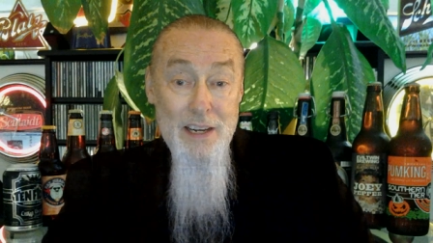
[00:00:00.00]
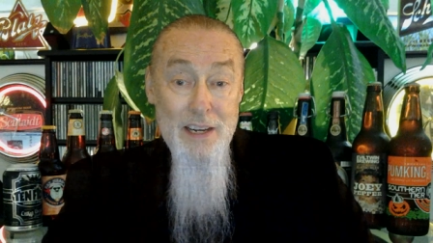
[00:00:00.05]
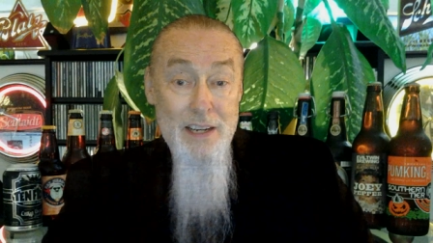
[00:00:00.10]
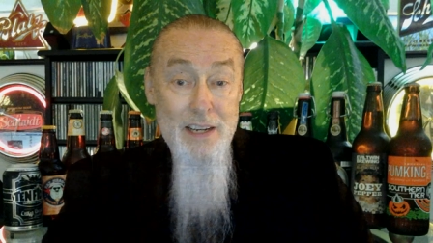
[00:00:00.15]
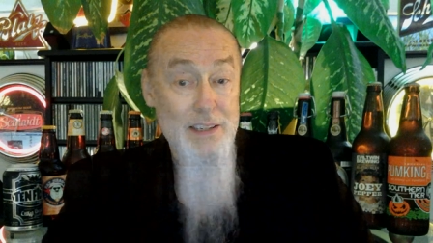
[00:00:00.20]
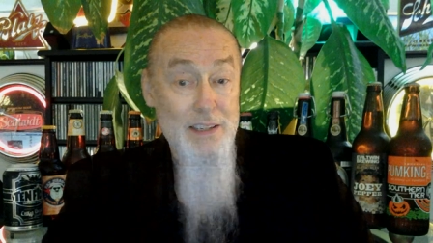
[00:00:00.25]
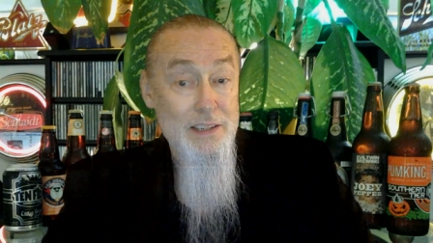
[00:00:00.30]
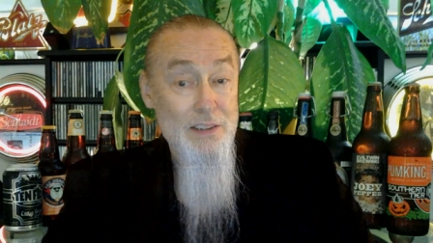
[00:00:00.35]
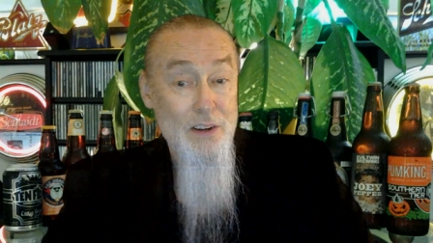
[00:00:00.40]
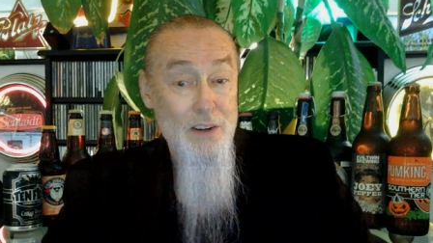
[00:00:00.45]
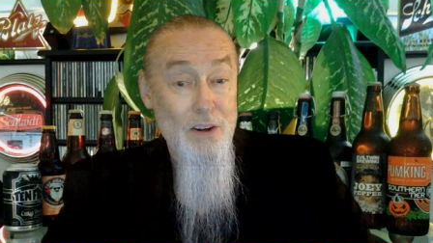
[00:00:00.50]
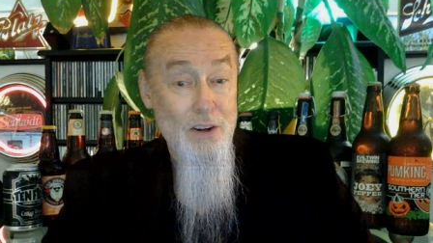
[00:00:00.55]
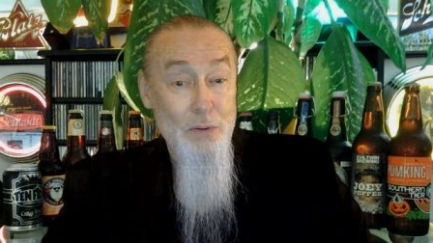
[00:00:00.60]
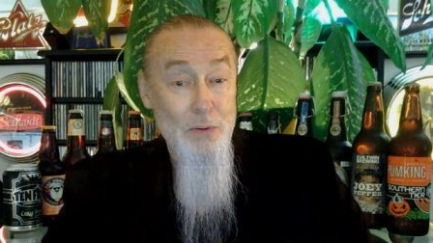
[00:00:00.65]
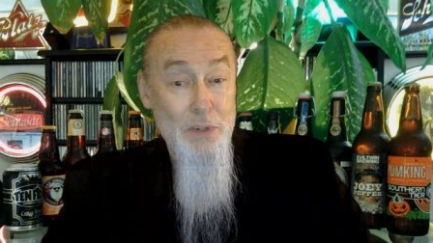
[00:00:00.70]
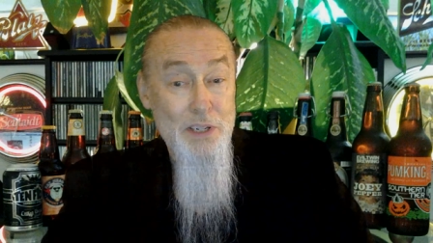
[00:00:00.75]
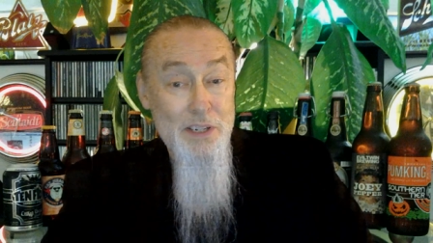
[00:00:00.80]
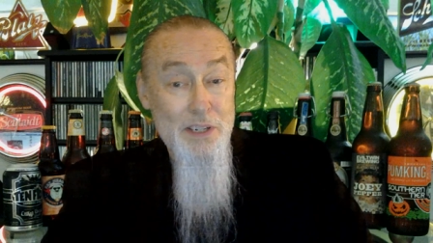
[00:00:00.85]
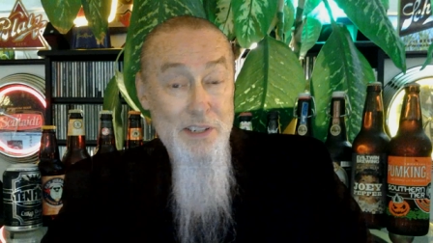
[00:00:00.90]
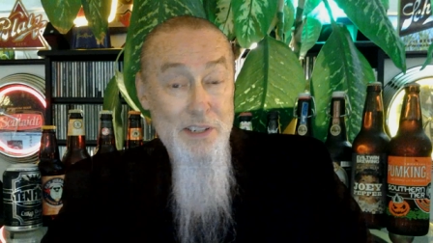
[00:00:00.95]
And as
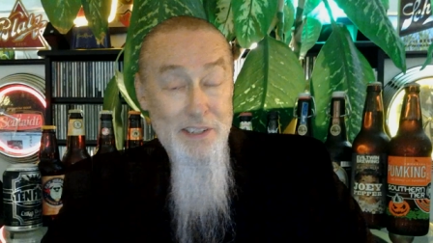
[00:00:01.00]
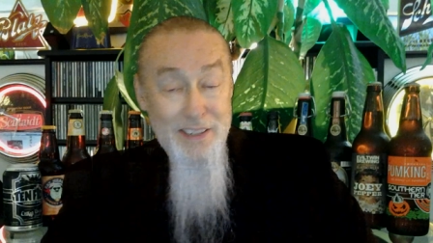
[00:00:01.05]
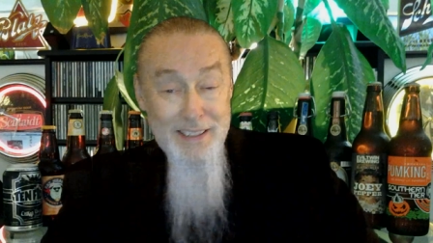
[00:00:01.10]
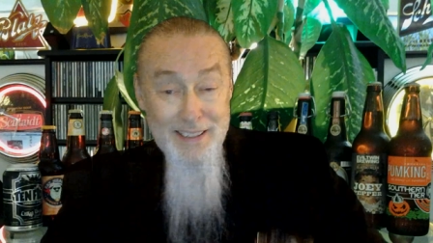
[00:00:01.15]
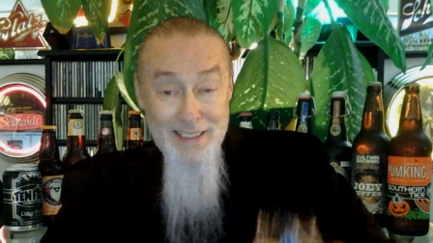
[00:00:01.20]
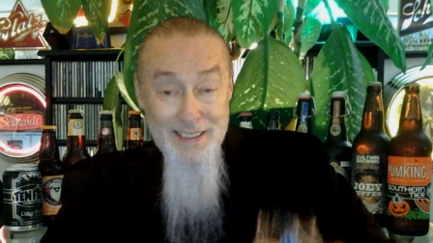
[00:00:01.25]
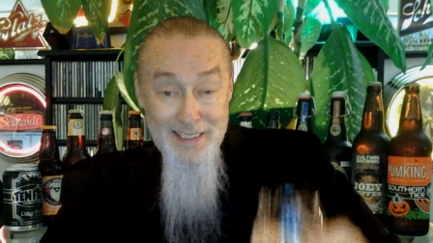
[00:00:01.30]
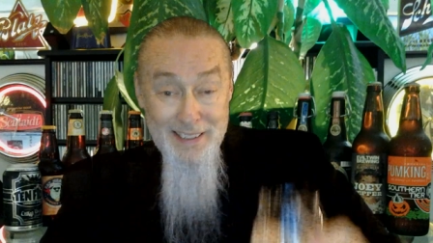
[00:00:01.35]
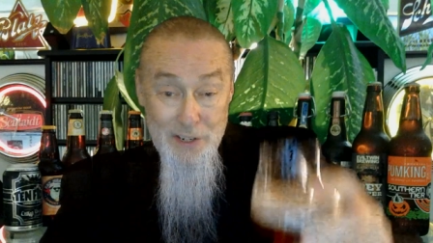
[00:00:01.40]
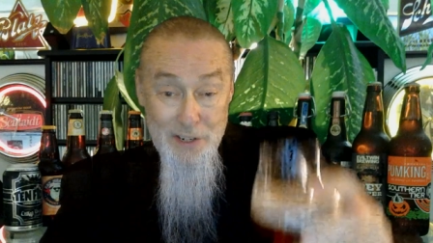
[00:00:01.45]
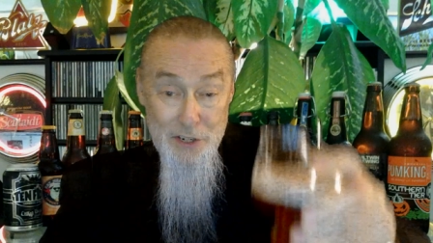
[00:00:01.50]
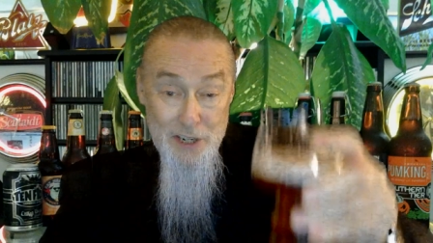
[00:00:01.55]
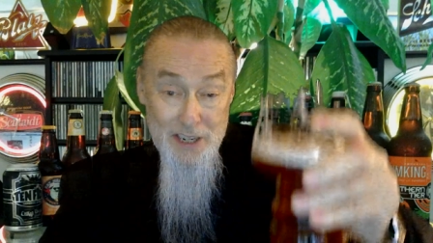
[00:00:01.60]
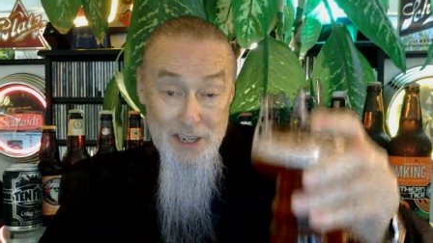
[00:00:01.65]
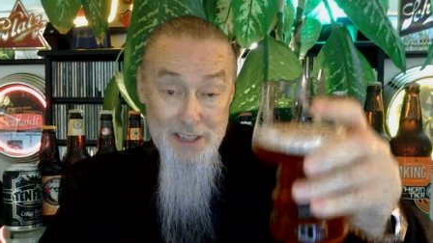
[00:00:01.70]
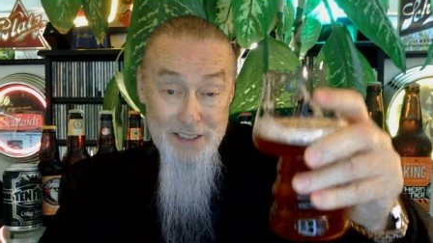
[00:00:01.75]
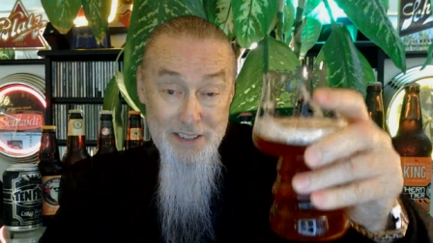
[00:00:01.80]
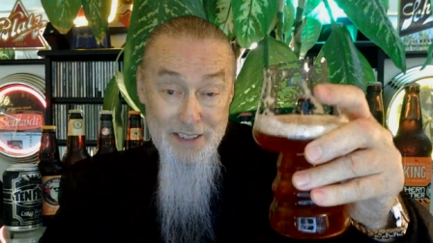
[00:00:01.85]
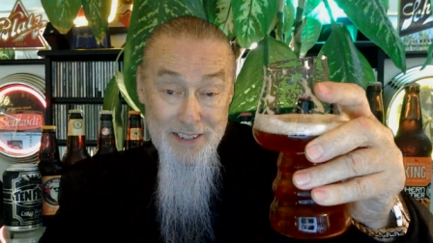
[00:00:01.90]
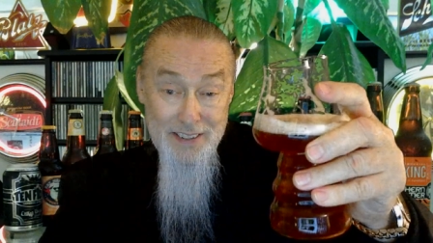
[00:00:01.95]
always,
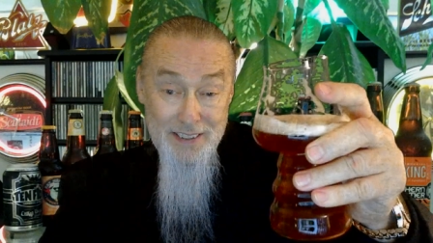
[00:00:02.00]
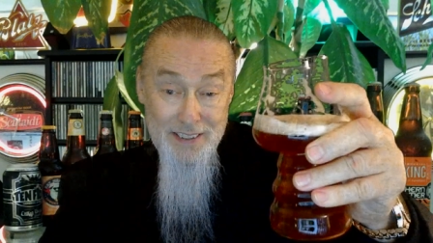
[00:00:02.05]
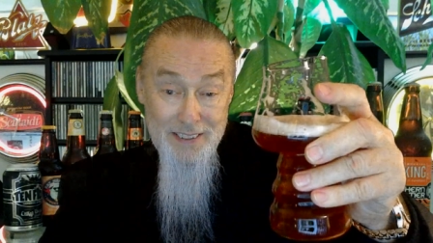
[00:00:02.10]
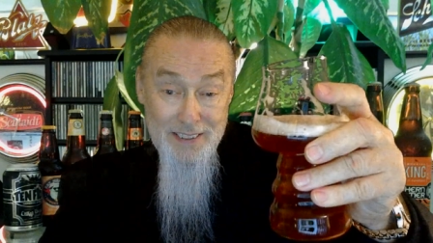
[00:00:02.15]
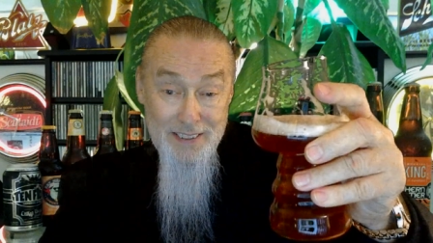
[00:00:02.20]
cheers.